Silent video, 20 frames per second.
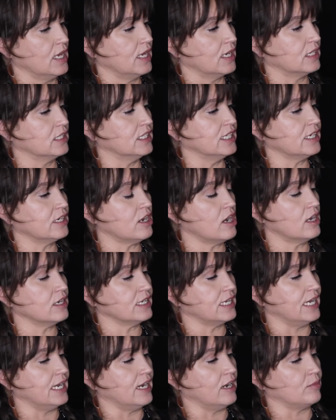click on
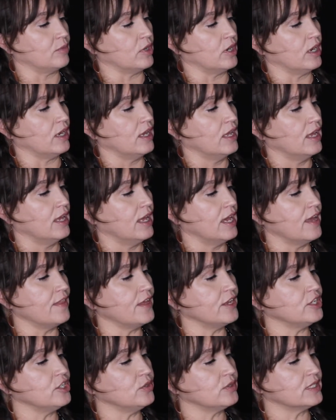camera, and
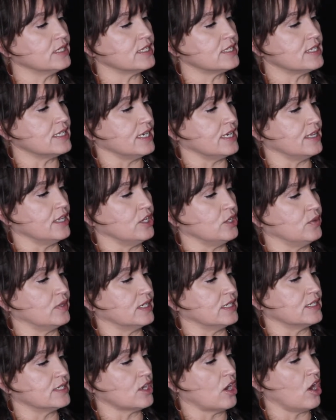then you can see that you
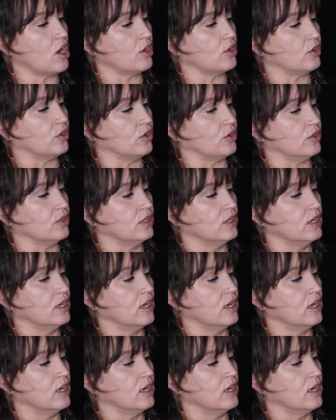can toggle